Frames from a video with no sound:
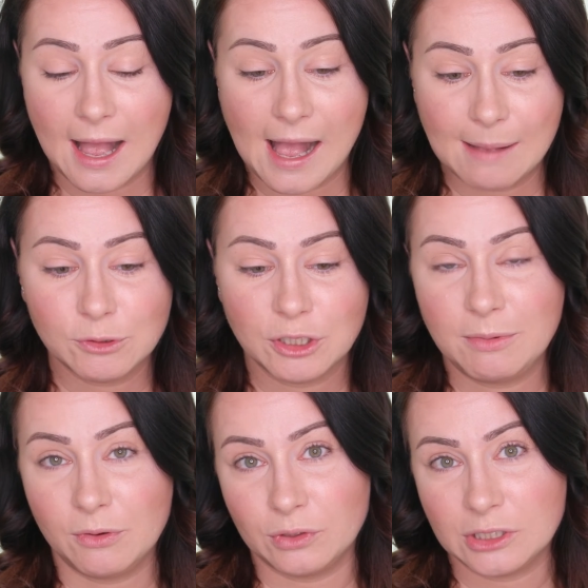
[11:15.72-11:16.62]
I'm gonna
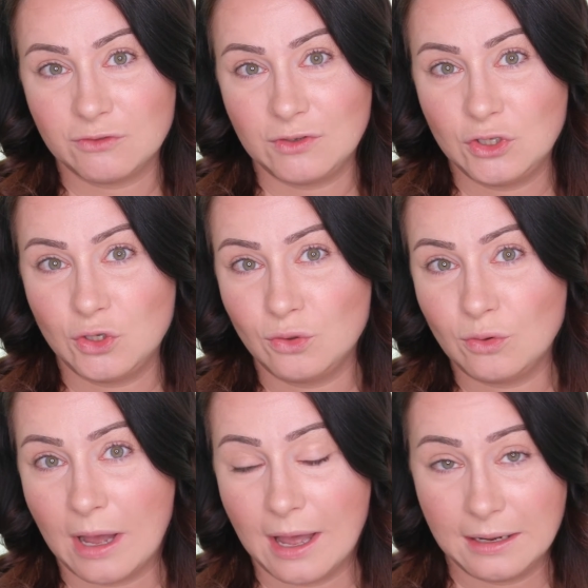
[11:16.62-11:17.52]
be honest with you,
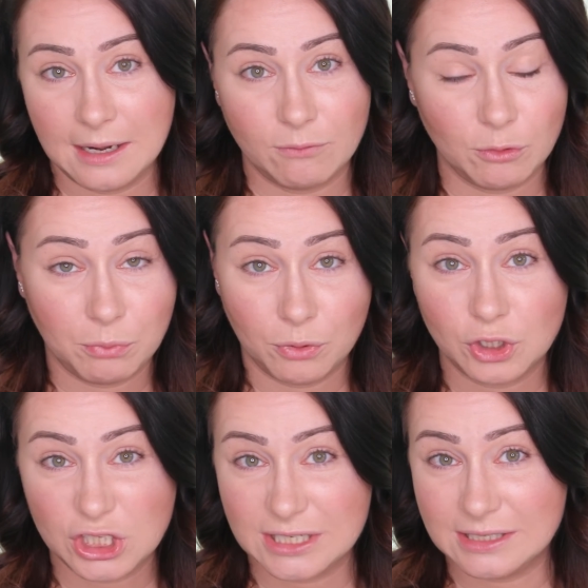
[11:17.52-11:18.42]
I never
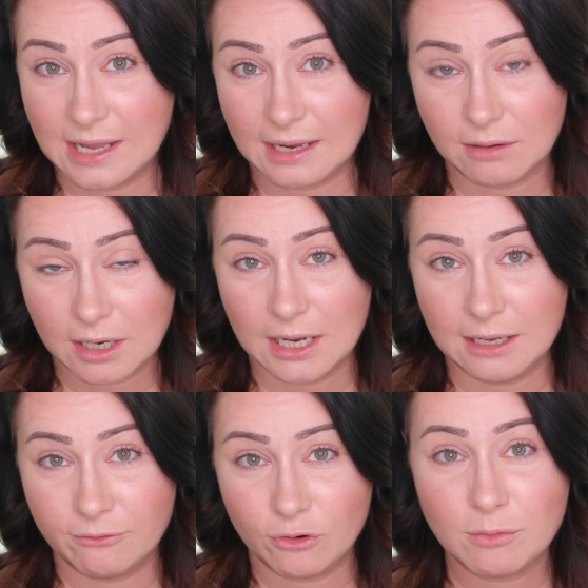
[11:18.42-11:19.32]
purchased directly
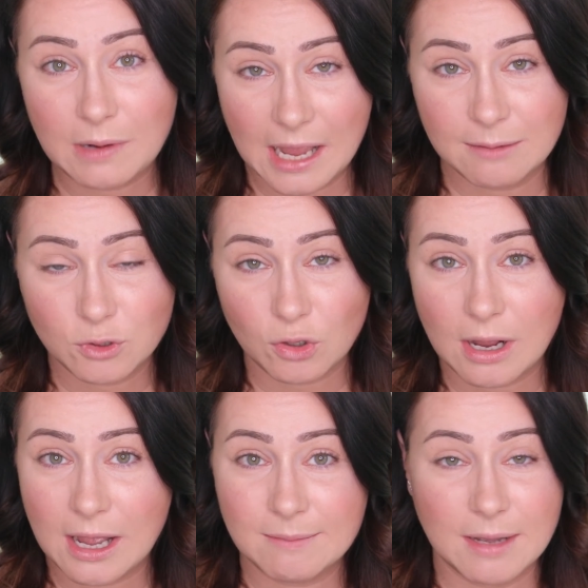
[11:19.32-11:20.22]
from Lime
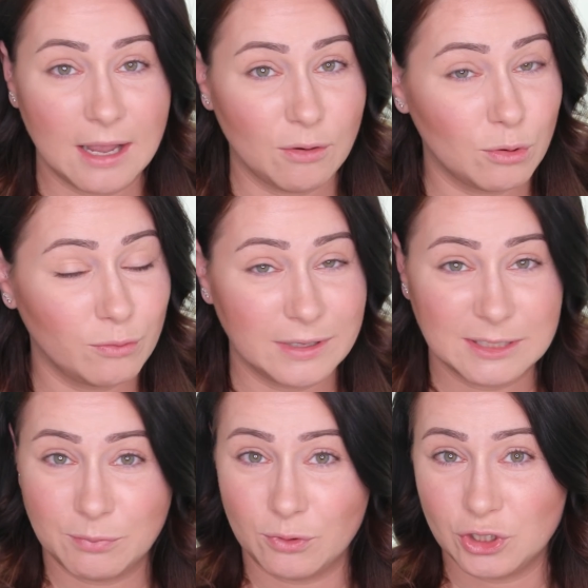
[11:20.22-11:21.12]
Crime. I always
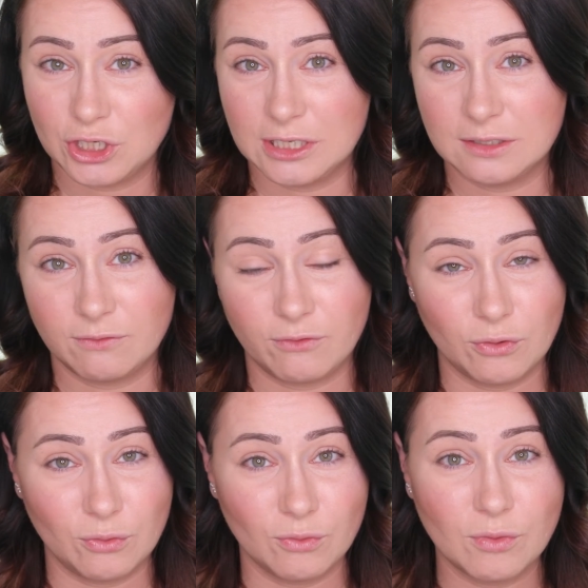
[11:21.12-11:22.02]
purchased
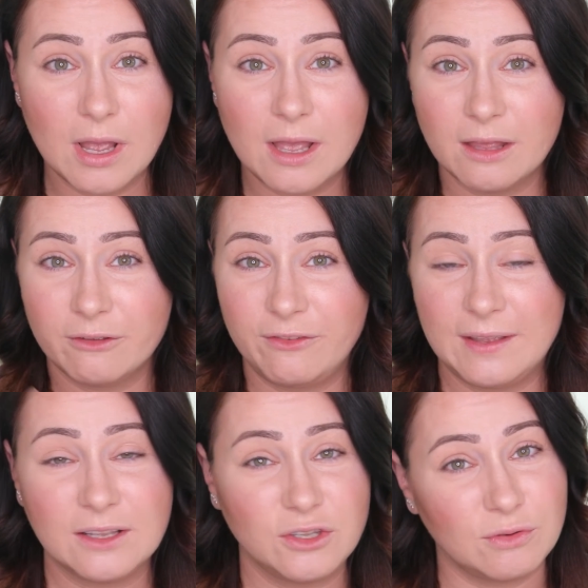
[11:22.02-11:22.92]
through
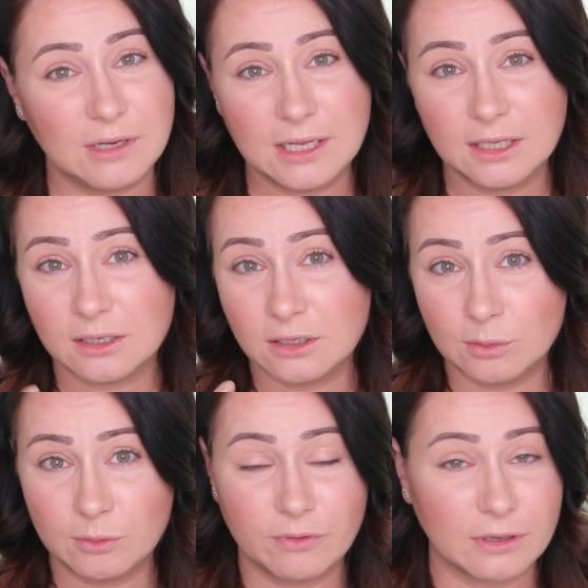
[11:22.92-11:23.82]
Feel Unique,
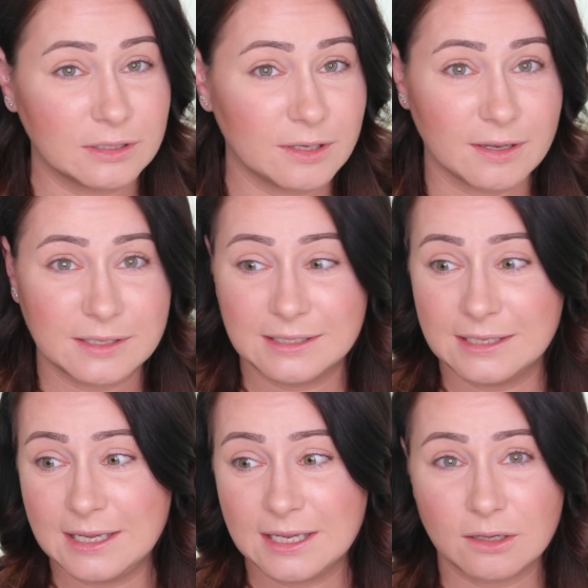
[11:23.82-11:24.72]
Look
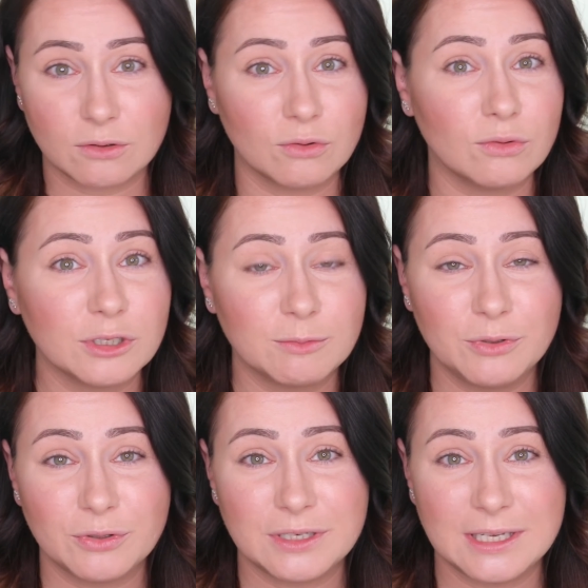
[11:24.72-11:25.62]
Fantastic, Cold
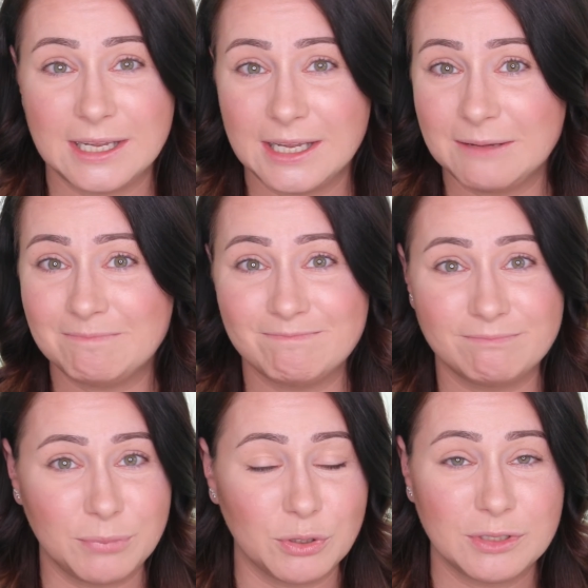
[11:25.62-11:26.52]
Beauty,
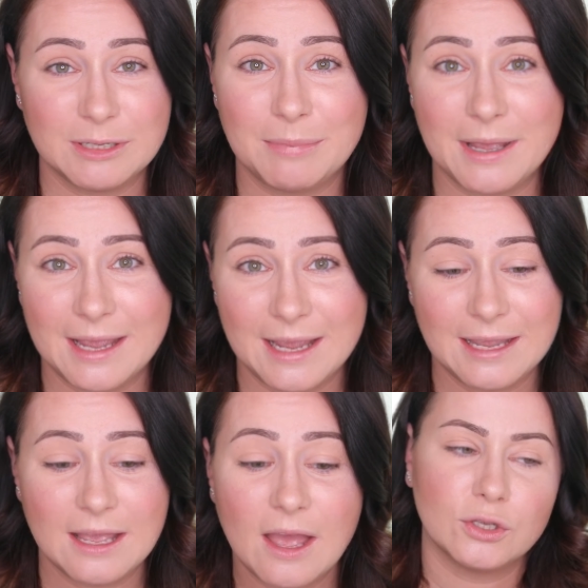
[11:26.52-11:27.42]
Beauty
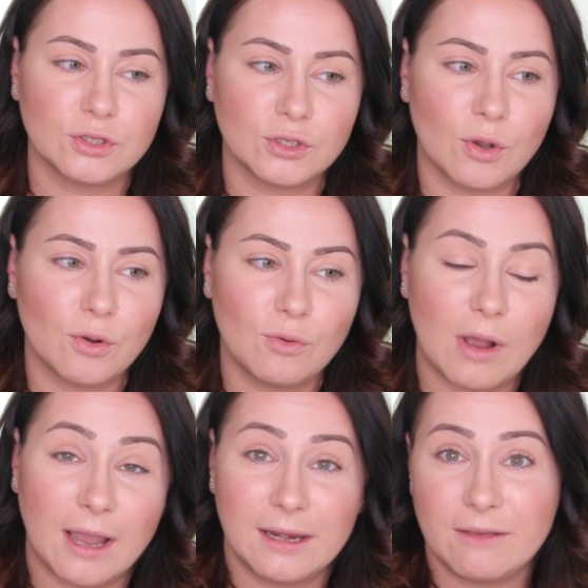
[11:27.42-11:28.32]
Bay. So
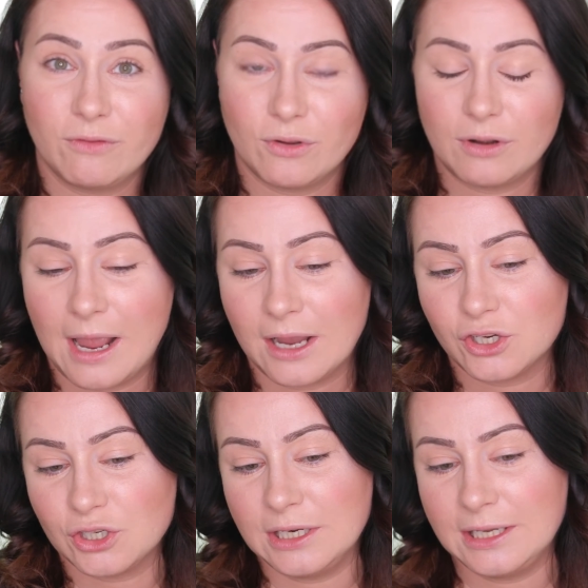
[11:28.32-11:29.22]
I never
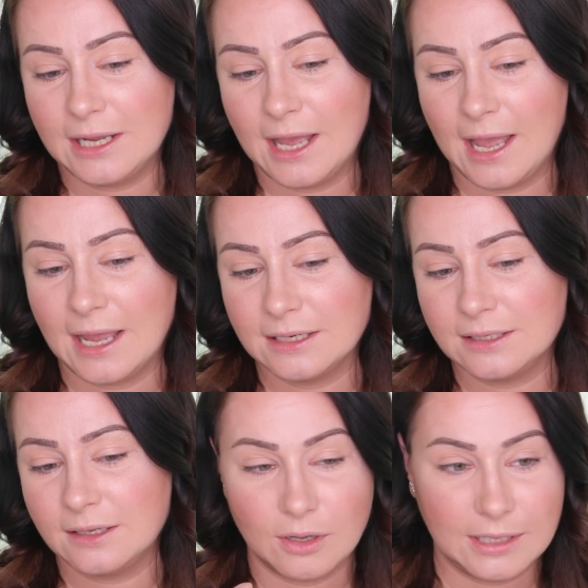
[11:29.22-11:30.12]
actually had
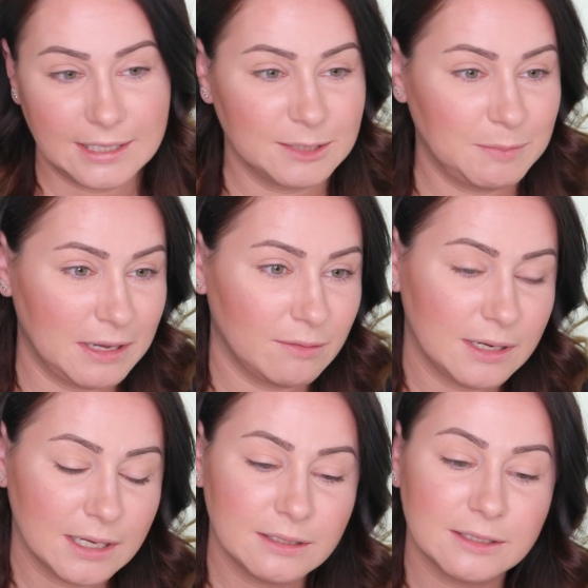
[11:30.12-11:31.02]
an
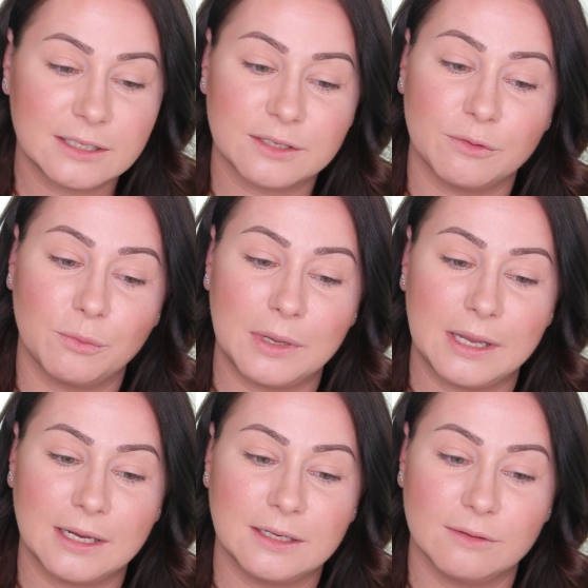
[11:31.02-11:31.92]
experience
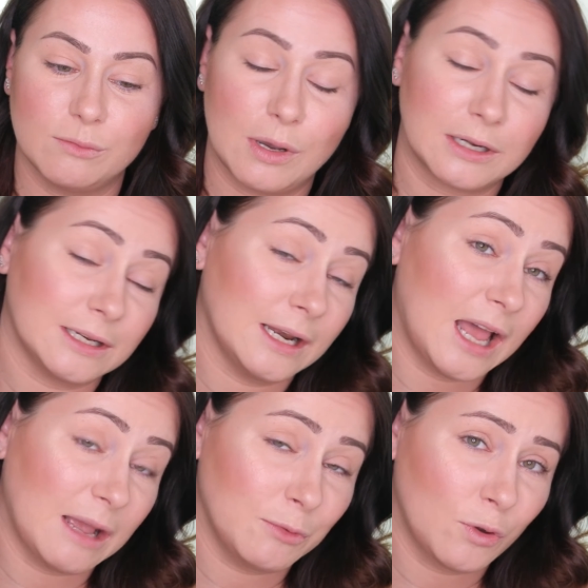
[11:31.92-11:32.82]
with what
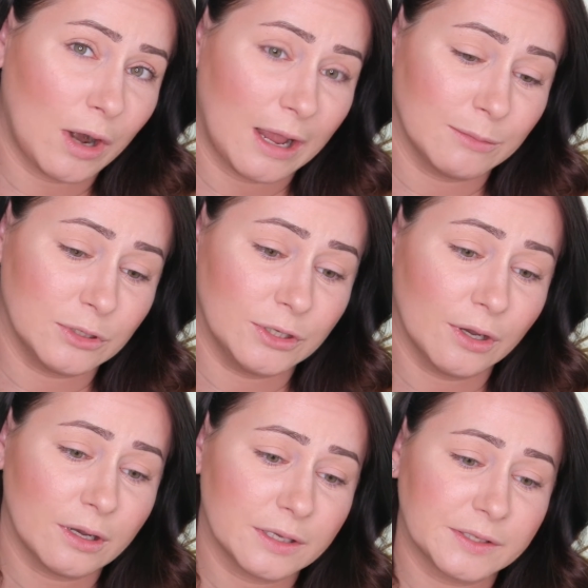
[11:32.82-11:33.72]
Lime Crime
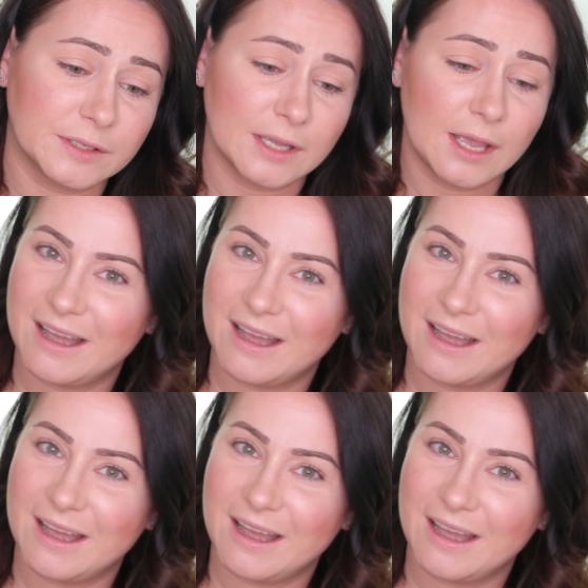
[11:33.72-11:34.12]
does.